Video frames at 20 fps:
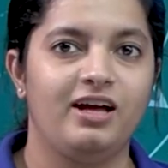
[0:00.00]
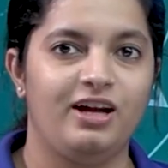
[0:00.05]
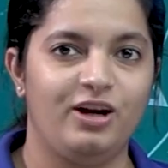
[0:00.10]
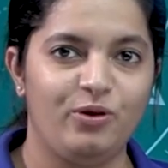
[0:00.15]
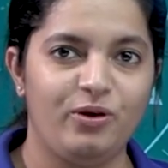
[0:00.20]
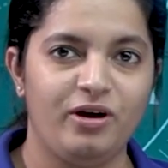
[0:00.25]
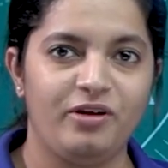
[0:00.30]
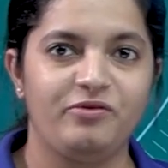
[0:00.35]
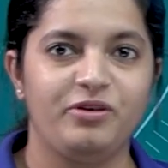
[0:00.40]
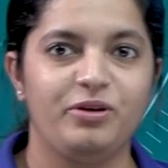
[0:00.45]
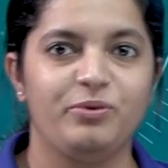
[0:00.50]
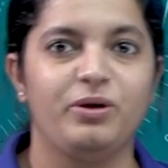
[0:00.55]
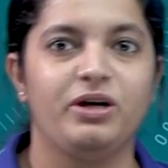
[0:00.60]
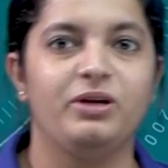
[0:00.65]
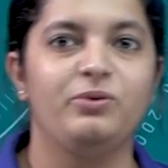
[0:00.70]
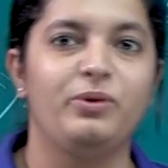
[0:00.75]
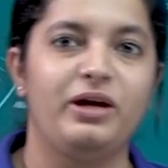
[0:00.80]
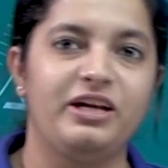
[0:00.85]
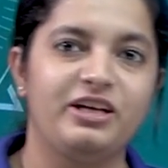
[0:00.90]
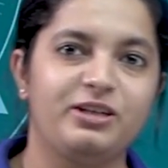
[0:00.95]
Hello
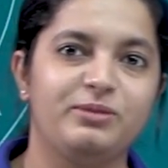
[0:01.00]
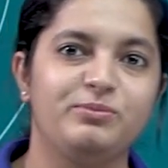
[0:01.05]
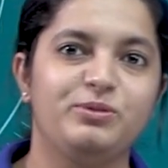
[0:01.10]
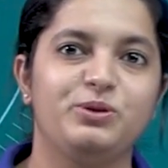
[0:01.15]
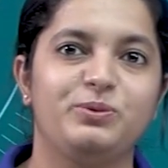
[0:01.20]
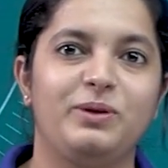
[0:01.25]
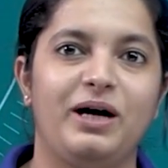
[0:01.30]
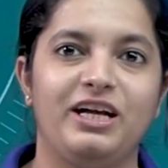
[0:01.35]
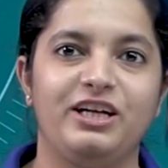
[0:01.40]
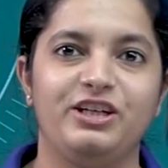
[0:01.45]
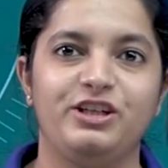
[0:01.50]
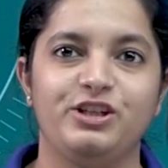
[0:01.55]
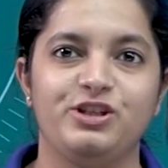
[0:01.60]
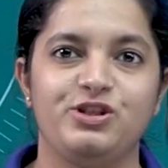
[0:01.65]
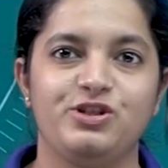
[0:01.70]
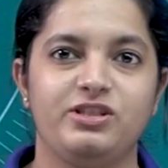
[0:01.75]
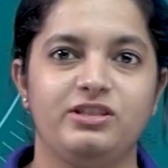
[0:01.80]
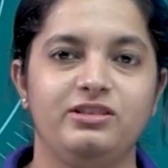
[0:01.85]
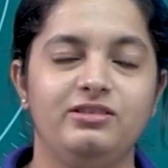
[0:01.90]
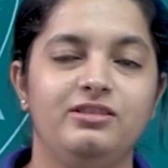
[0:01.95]
everyone, welcome to Allen
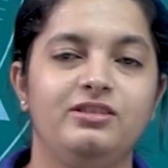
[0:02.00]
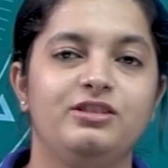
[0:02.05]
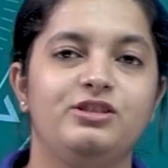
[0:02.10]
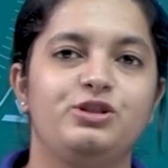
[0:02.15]
Digital.